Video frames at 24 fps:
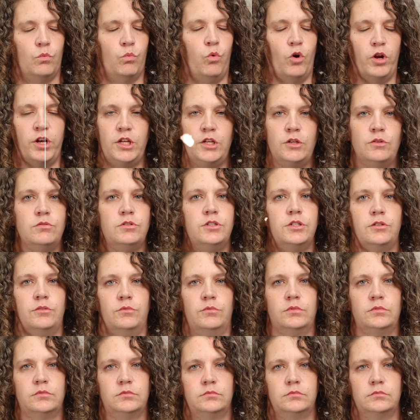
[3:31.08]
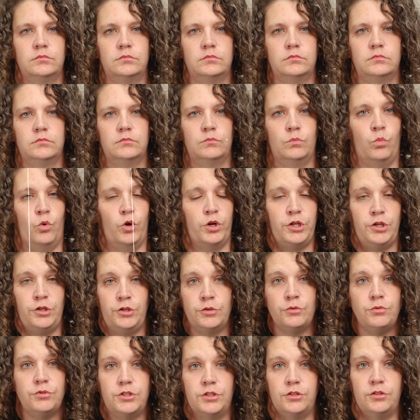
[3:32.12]
what do you do? What do
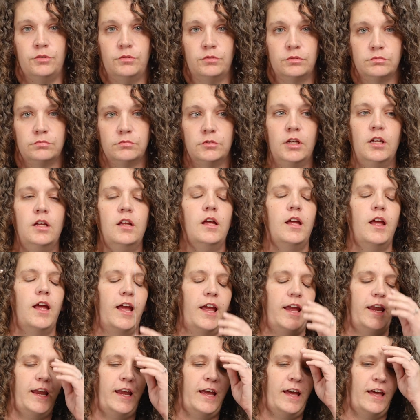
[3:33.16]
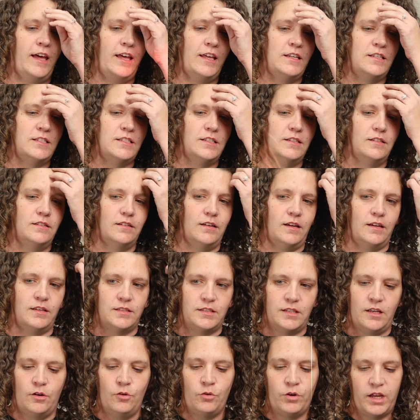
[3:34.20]
you do? And I
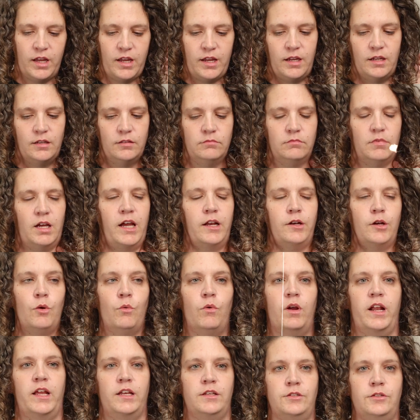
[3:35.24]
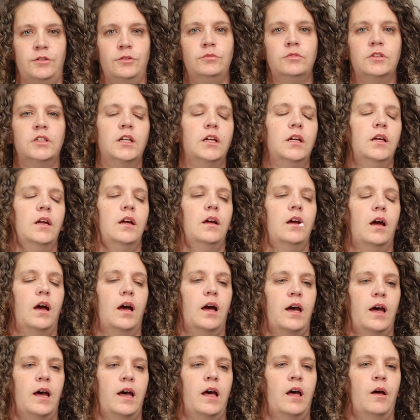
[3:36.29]
said, okay, I know what I do.
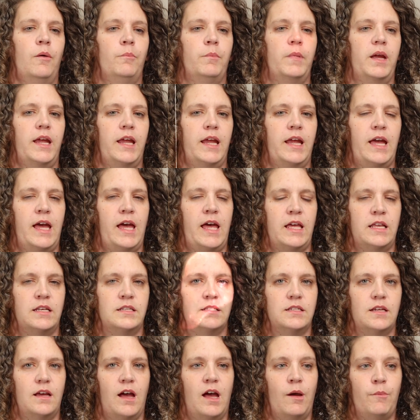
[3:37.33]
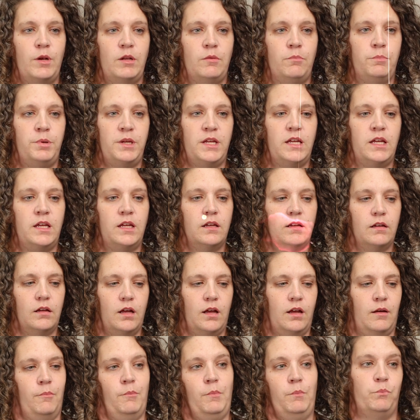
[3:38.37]
Um, and I'm going to be
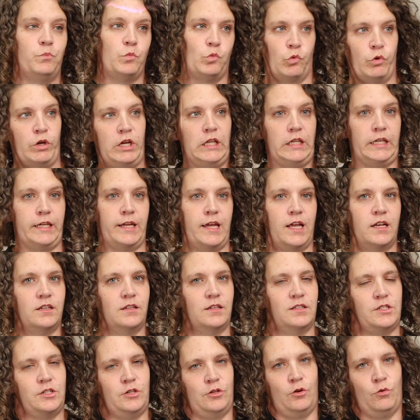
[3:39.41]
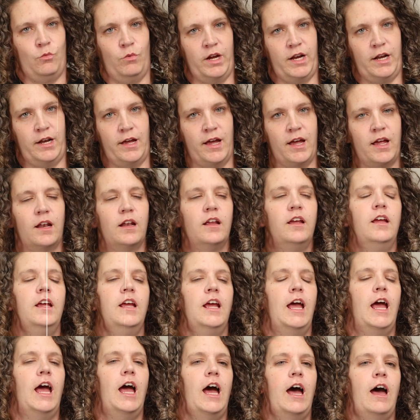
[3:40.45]
um, real again, because, you know, why not?
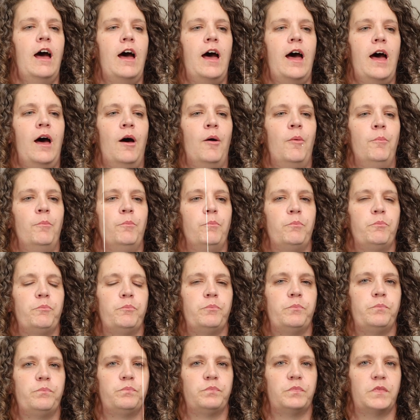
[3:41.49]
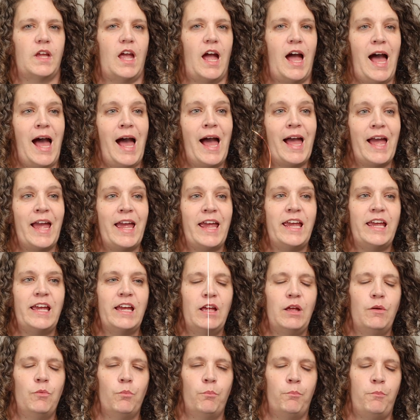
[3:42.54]
Um, I
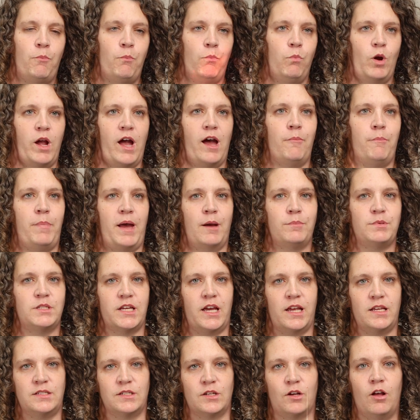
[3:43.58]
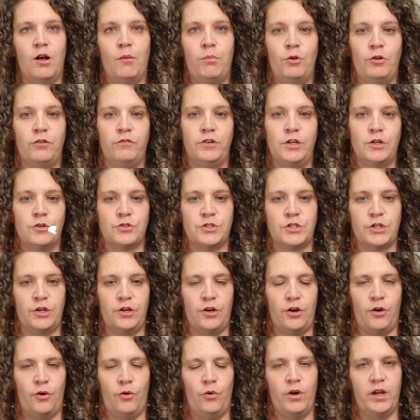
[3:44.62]
got baptized a couple of years
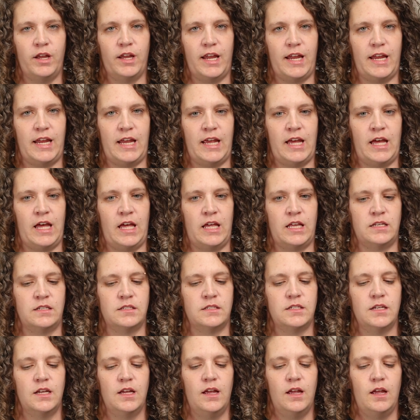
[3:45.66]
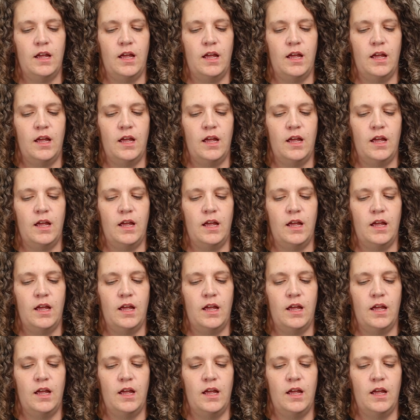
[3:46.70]
ago, and